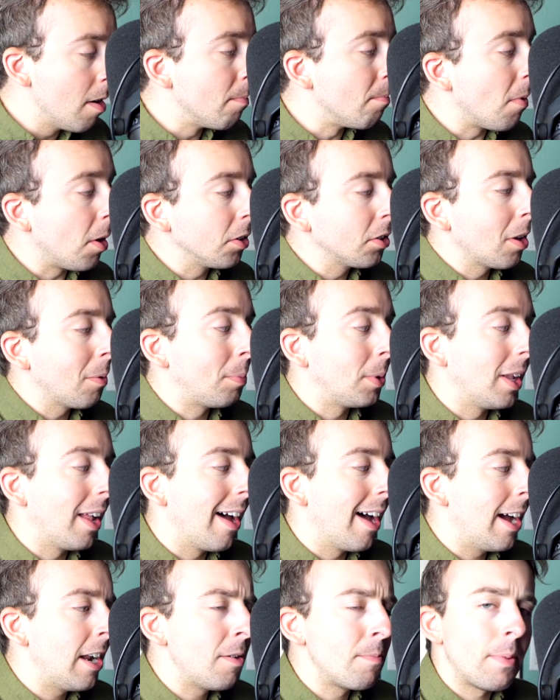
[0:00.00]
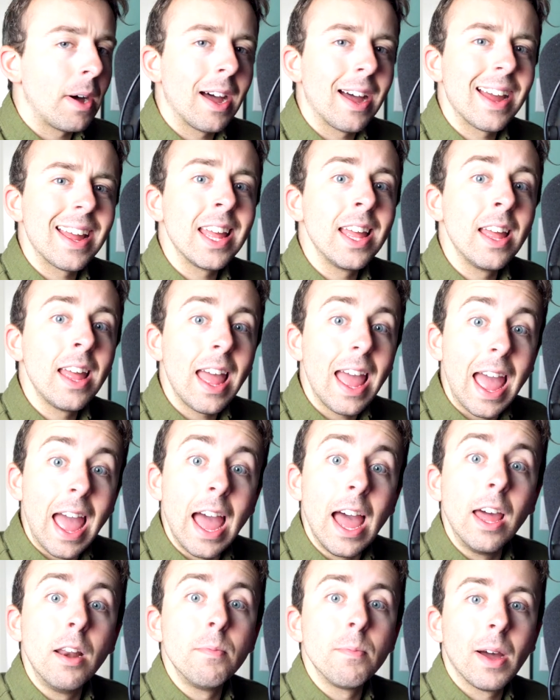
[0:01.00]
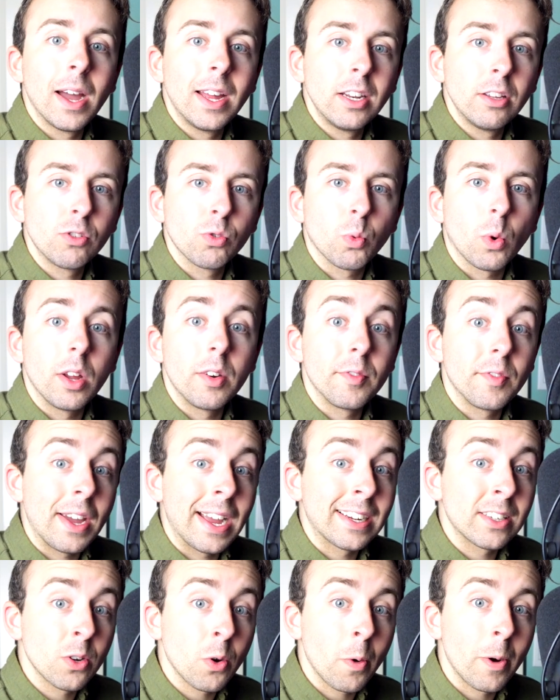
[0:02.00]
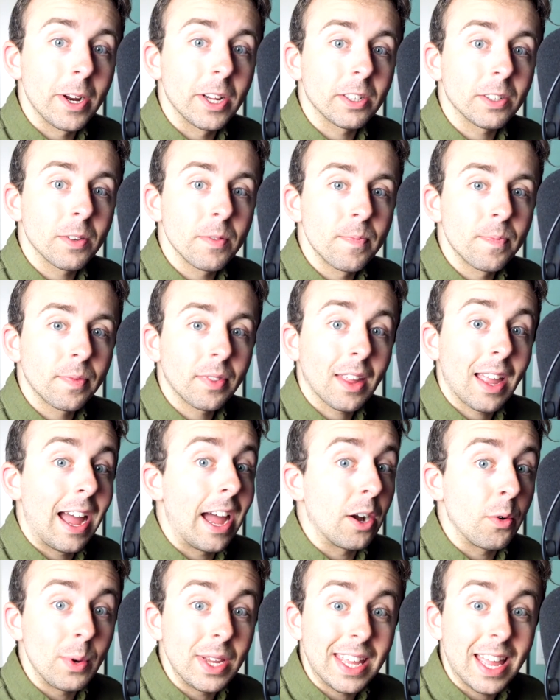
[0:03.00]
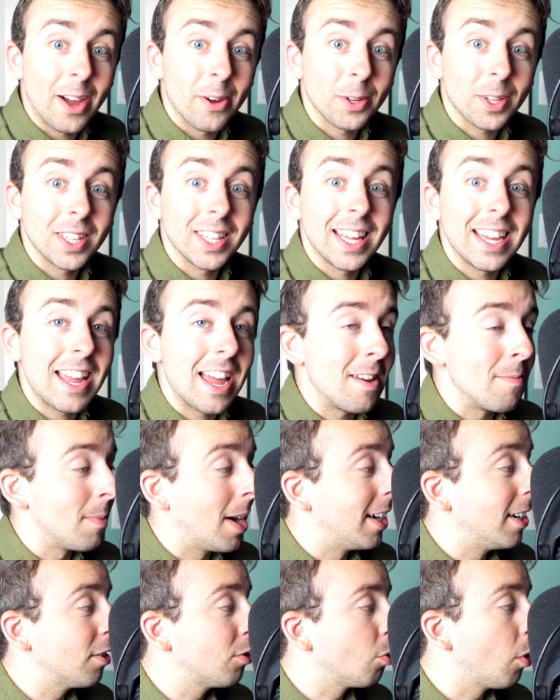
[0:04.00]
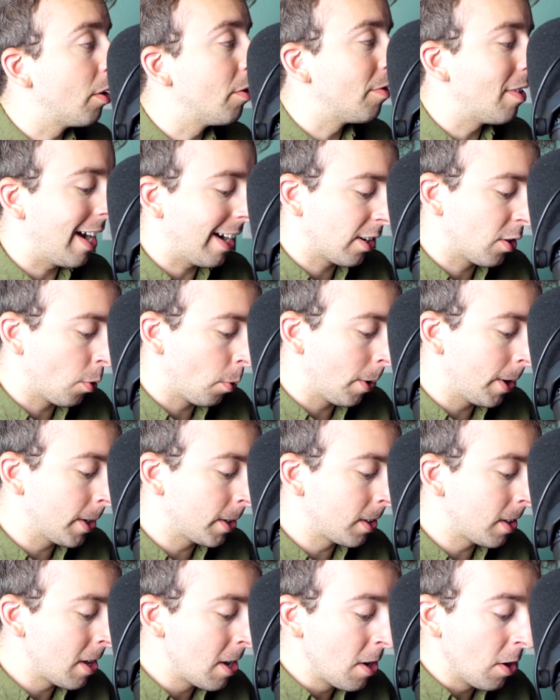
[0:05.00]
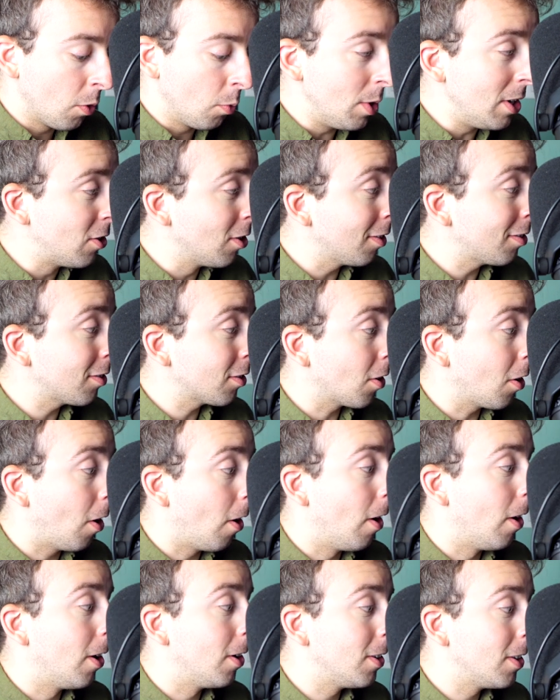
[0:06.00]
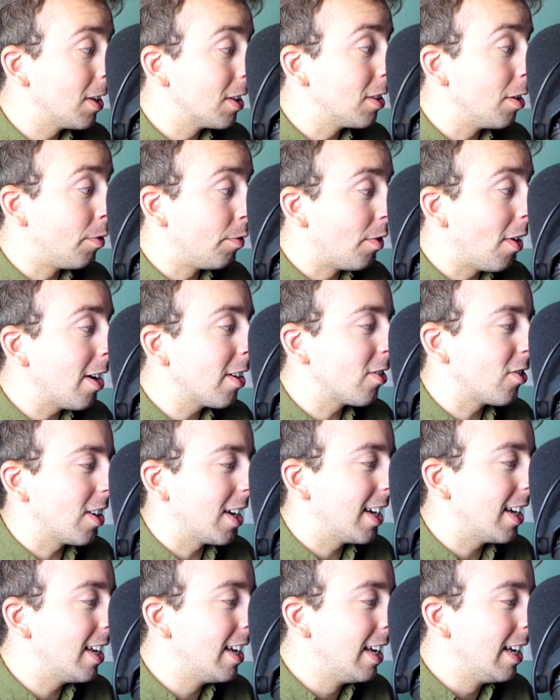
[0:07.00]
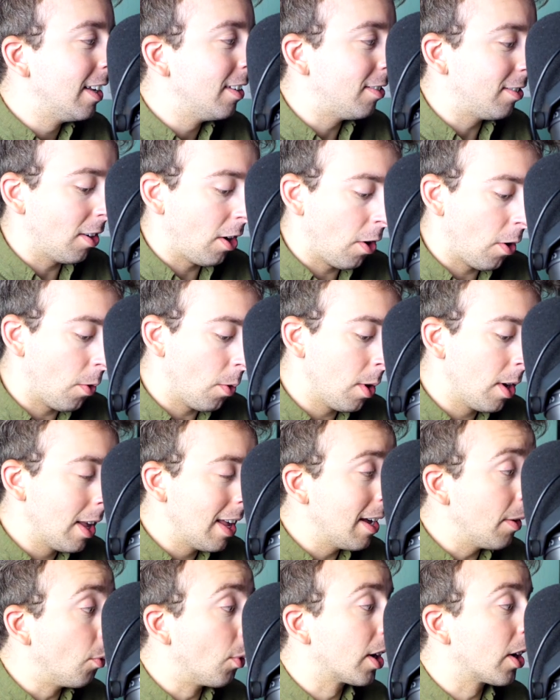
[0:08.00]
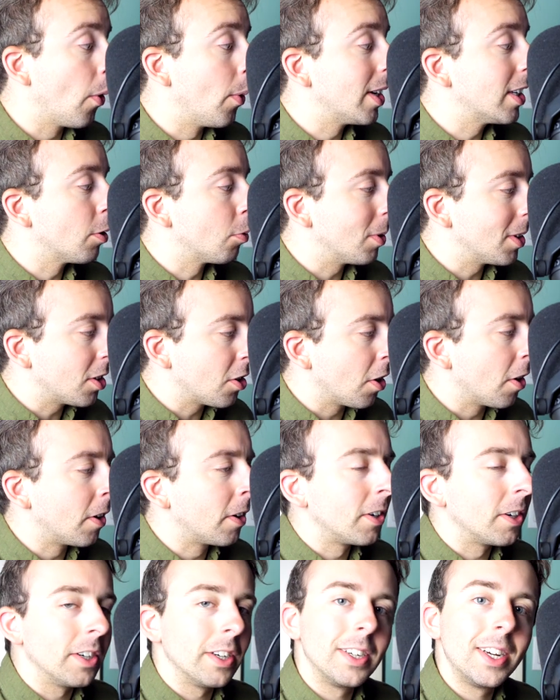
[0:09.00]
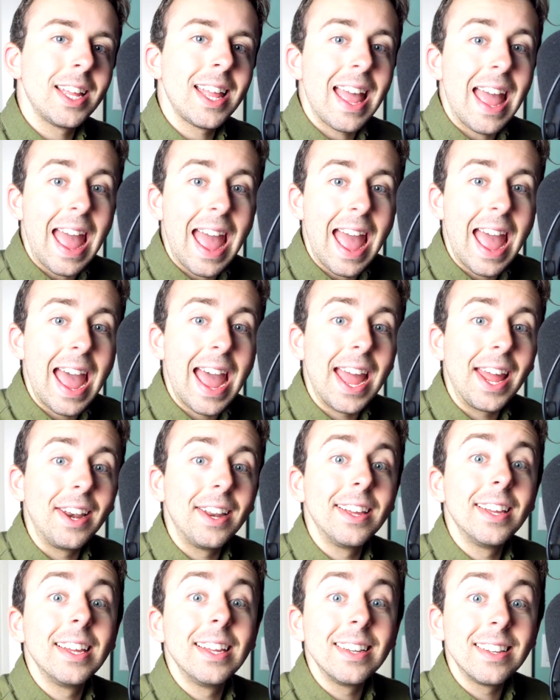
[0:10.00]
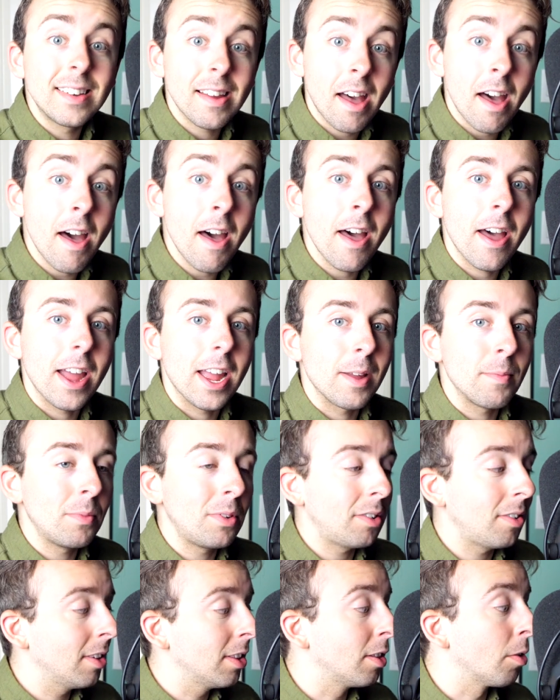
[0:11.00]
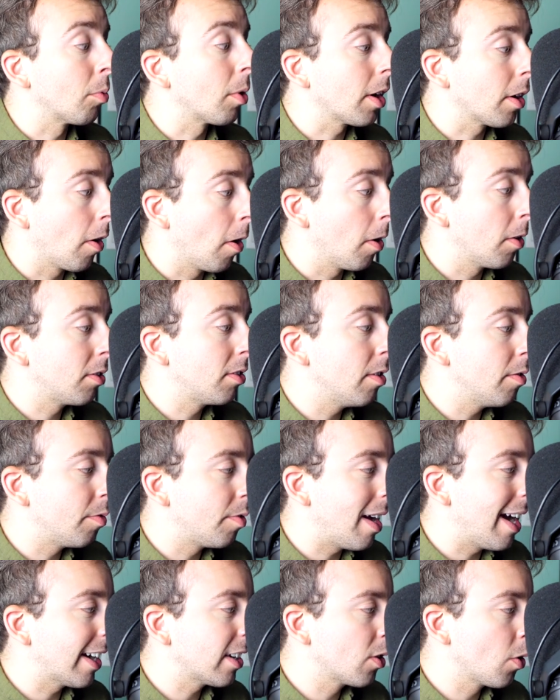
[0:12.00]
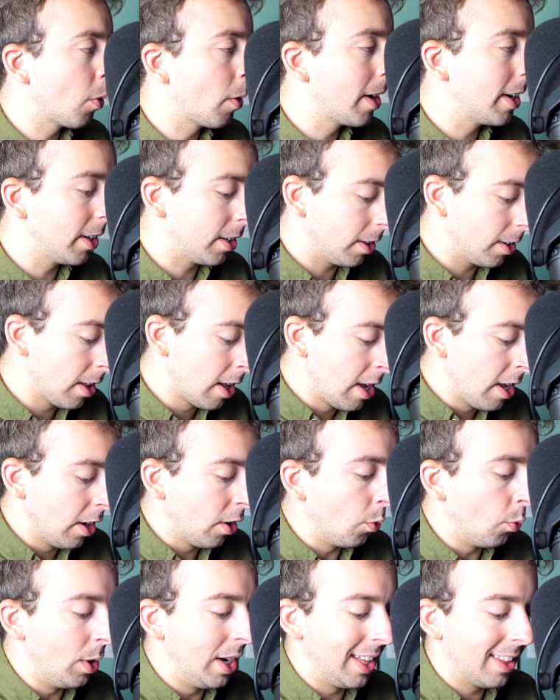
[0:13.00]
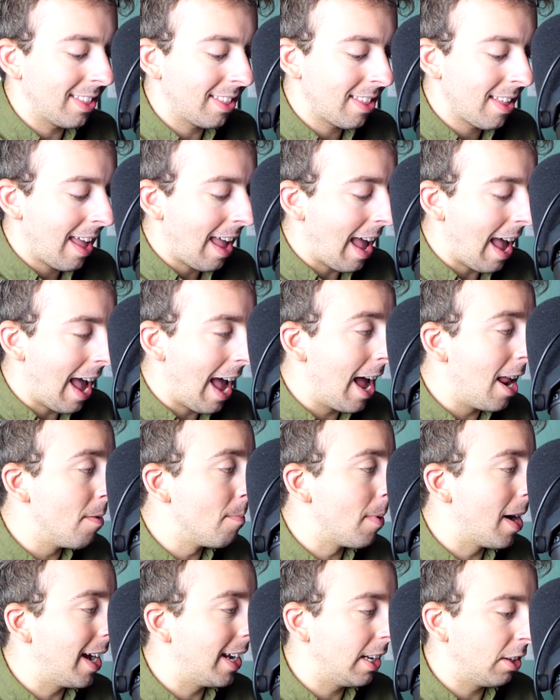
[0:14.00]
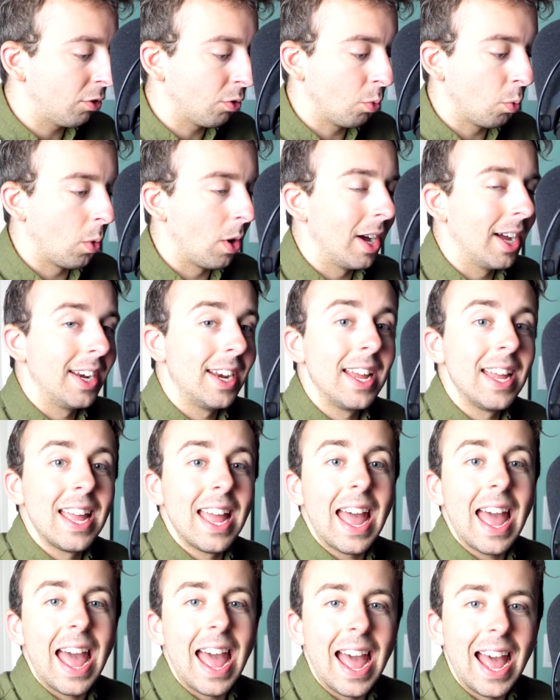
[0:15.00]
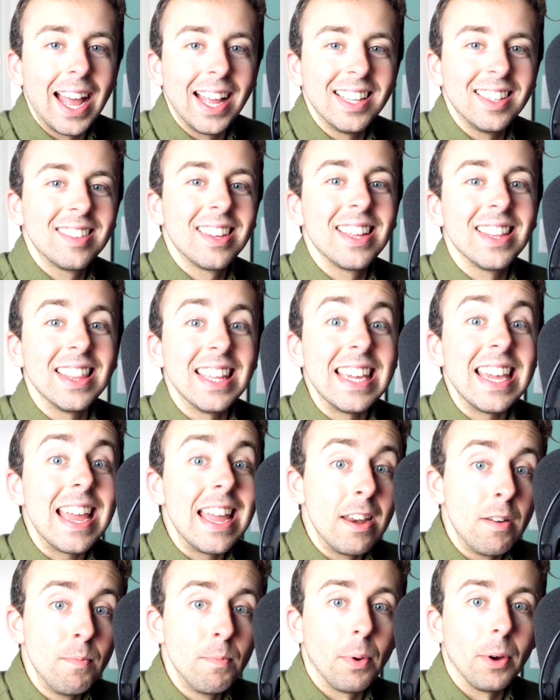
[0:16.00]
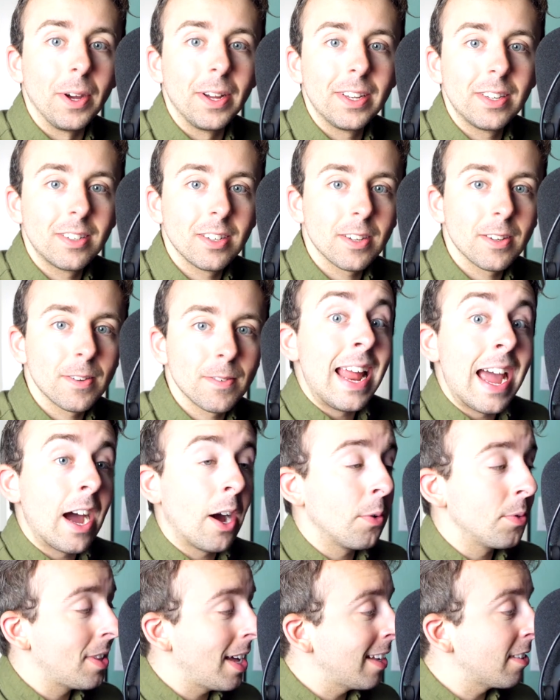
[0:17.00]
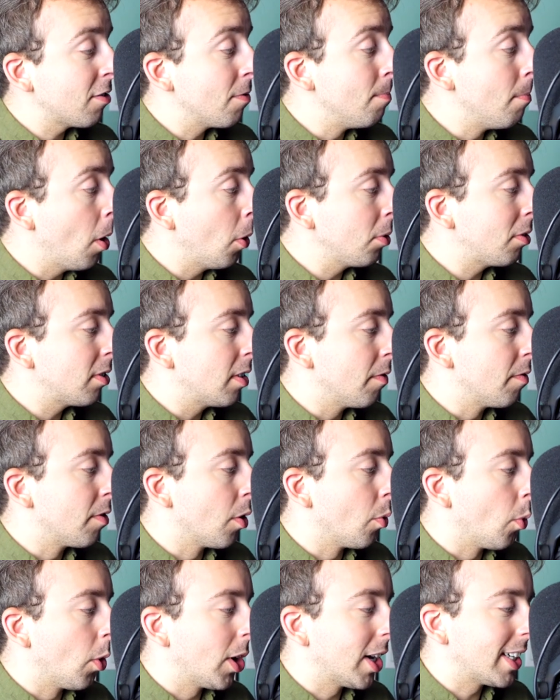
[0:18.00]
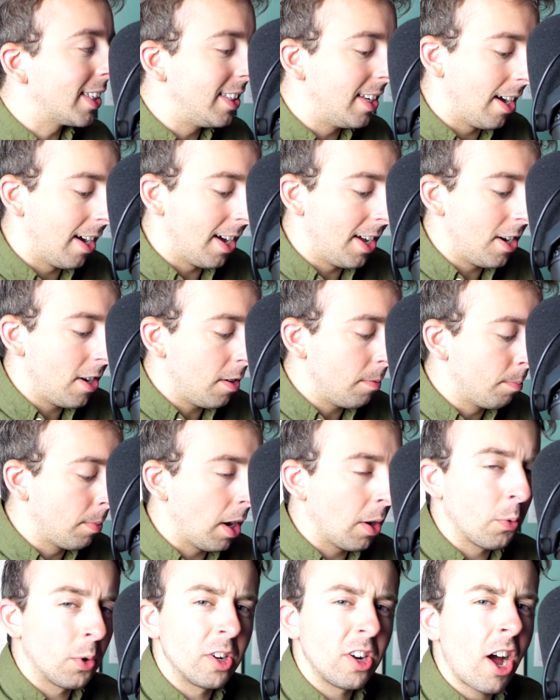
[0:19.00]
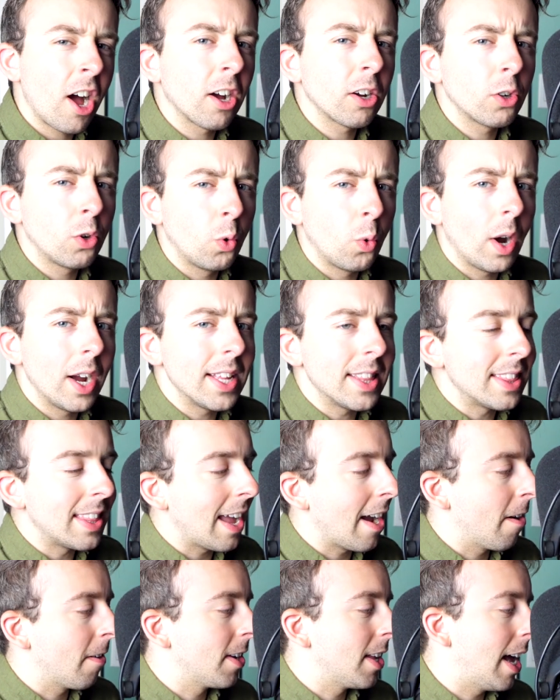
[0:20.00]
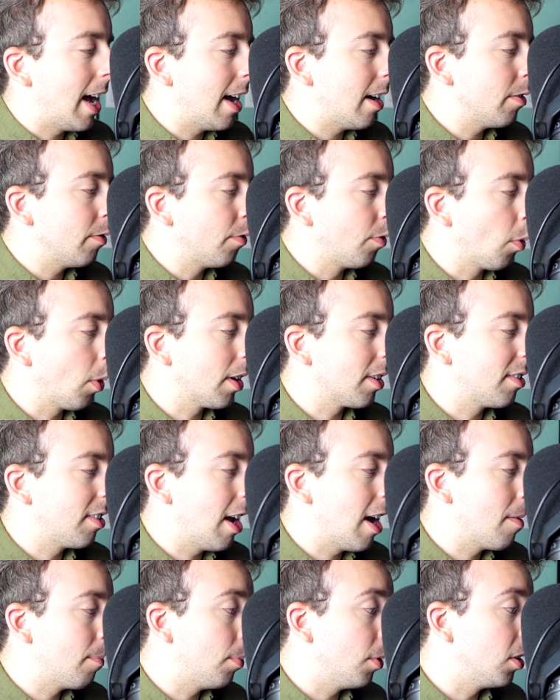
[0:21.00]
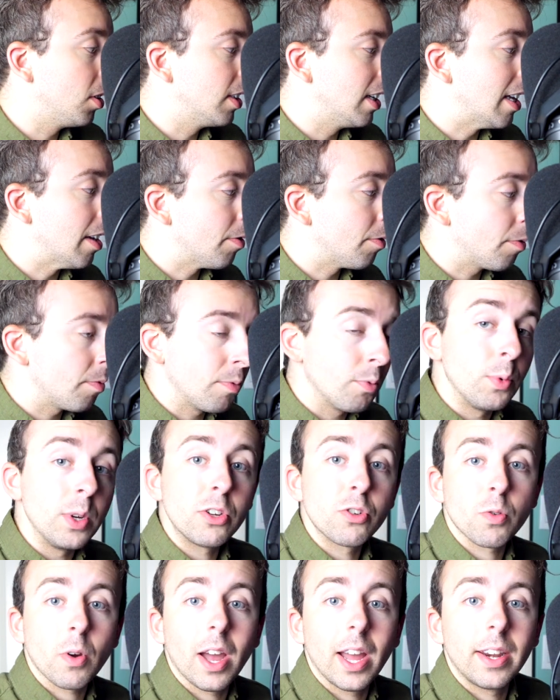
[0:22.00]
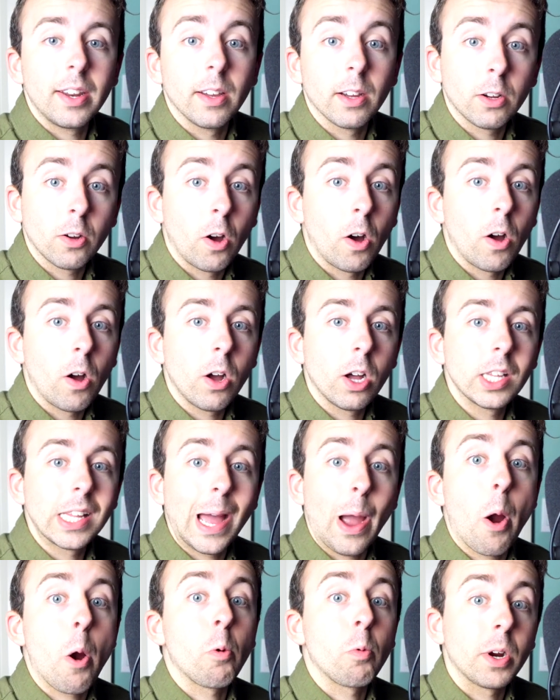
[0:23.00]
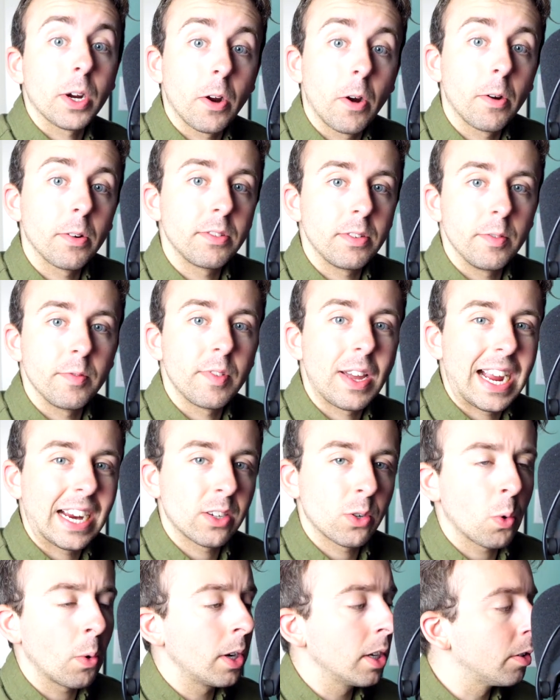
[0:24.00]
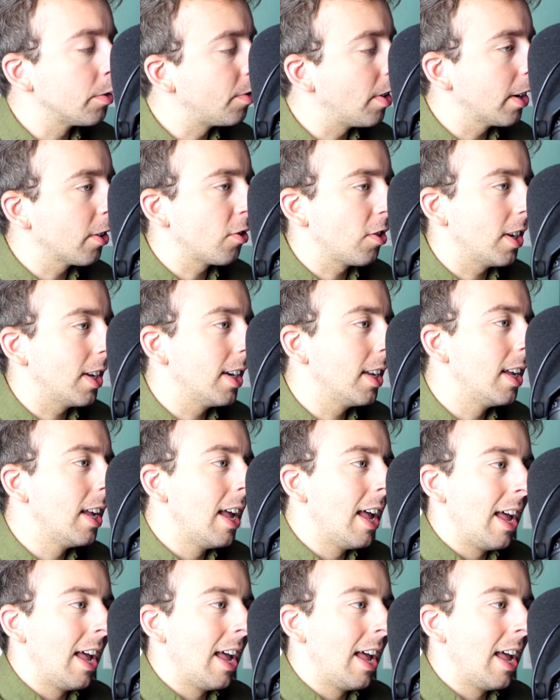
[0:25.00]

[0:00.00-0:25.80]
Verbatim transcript: multiplied by n minus one factorial. How do we calculate n minus one factorial? We just call the function. So we're going to return n times the recursive factorial with n minus one as the input. Now, that's most of the work done, but we're not quite there yet. For example, if we try to call our recursive factorial function